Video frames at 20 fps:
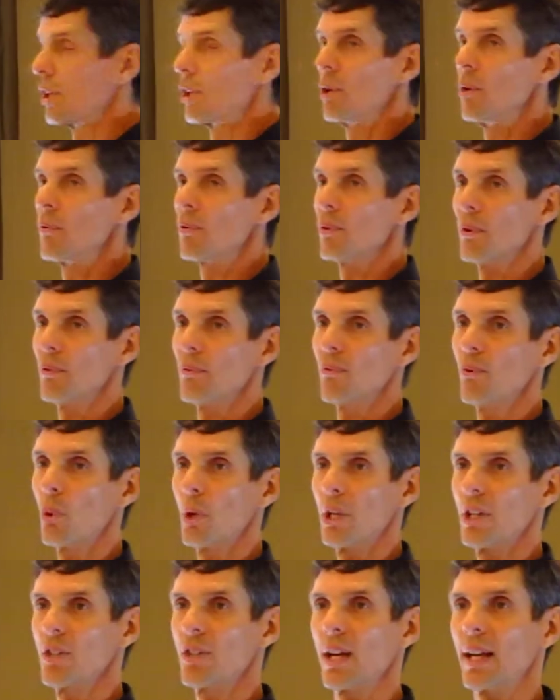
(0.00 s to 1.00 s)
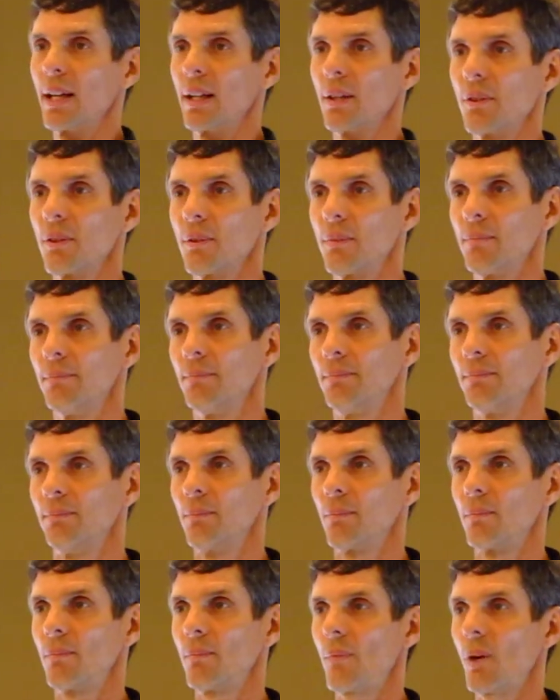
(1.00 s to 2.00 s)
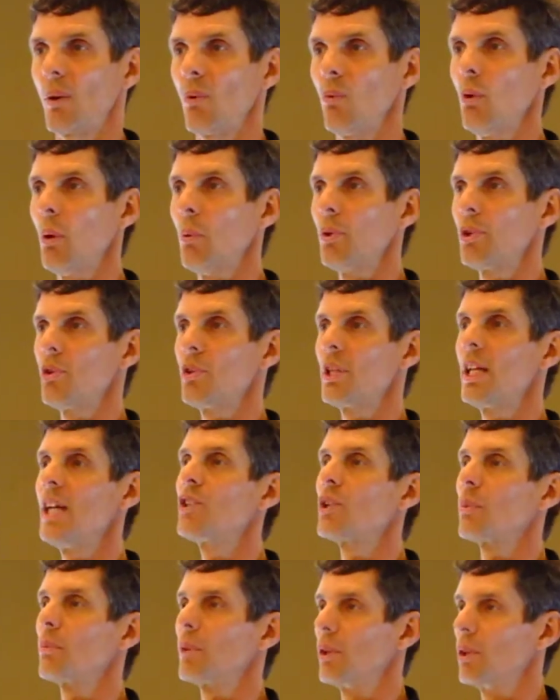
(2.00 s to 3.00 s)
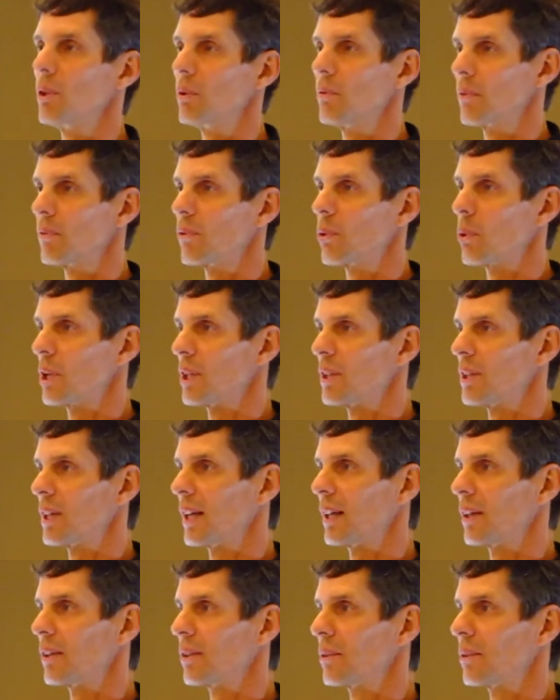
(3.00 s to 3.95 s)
to do for 40 seconds? What would you teach them to do for 40 seconds?